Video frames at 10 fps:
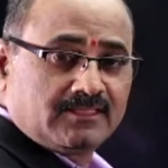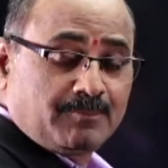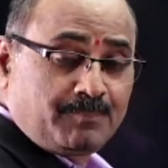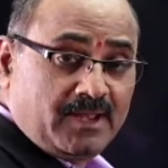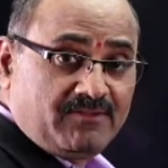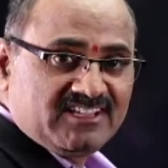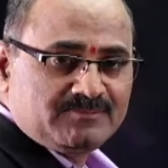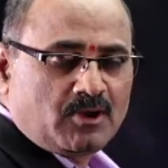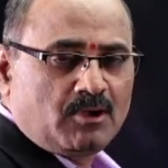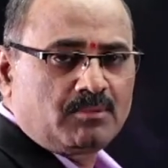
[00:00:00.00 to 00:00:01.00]
The previous
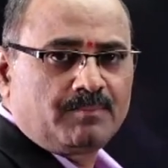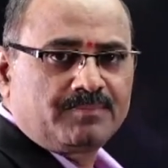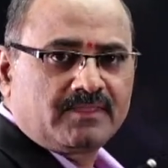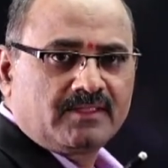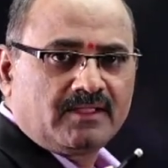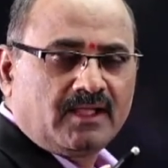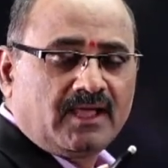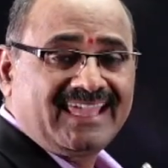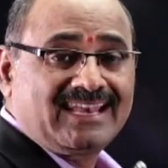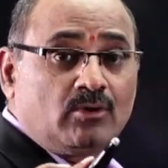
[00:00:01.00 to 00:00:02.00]
problem
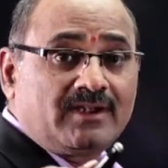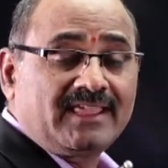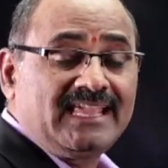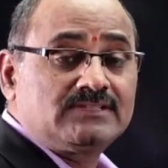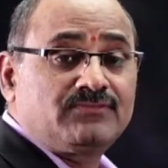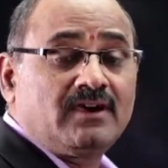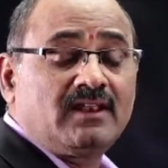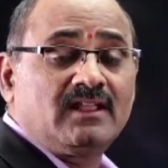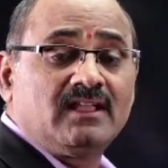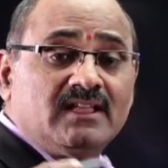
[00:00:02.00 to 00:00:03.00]
I wrote is
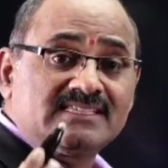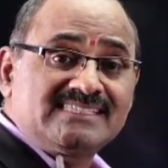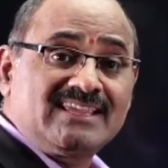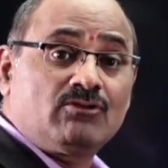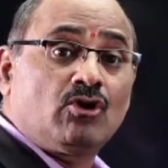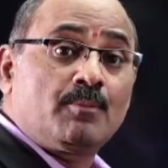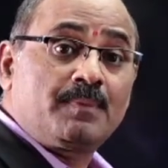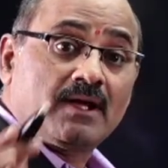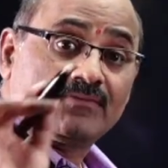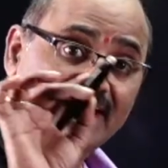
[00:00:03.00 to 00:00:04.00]
for COP
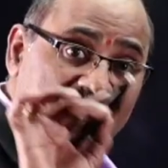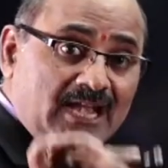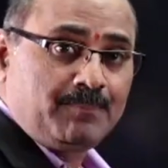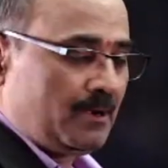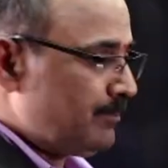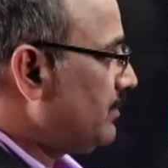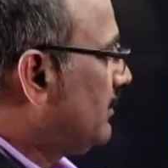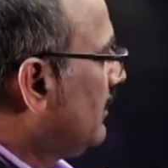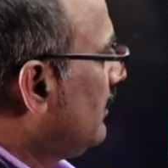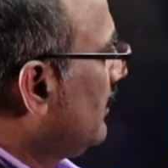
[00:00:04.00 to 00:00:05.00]
of the heat pump,
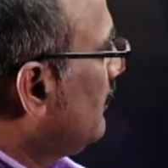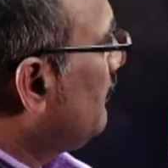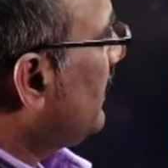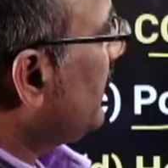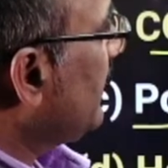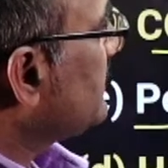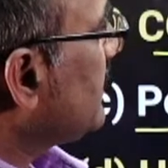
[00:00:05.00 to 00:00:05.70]
but it is